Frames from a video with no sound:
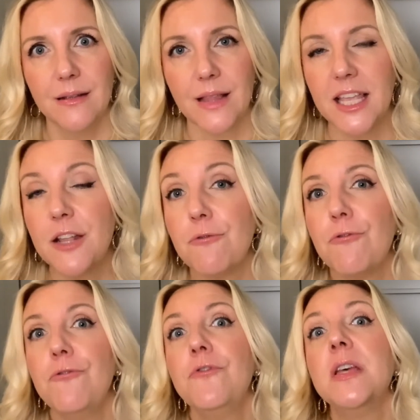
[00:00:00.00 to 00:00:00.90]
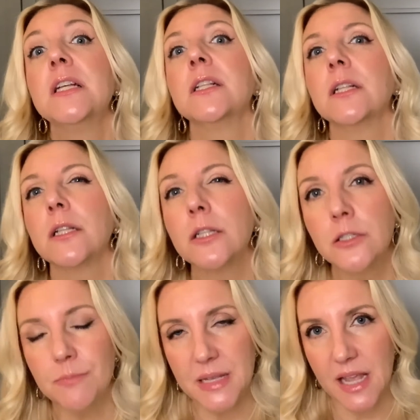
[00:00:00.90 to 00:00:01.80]
Like it
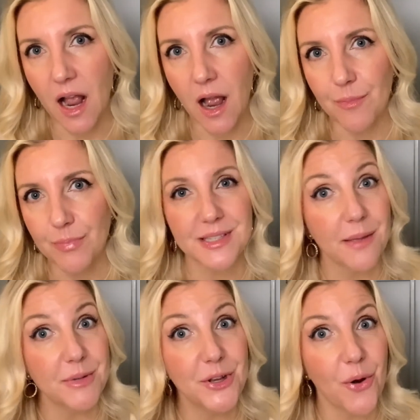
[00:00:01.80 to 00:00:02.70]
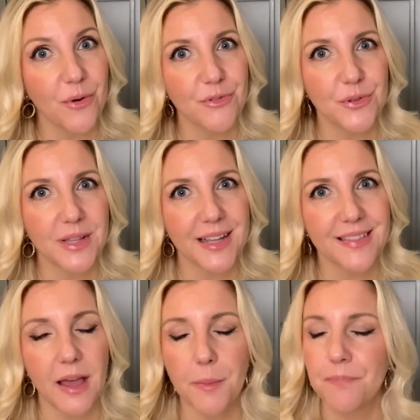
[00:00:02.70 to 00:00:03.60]
filled me up. Let me know if you'd like
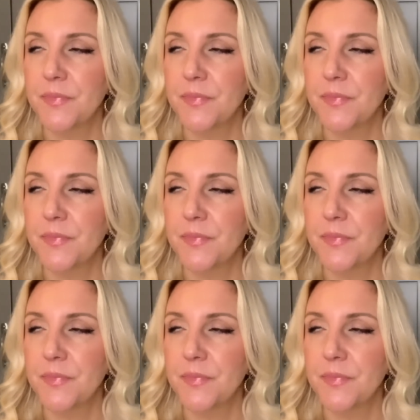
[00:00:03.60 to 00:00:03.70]
that.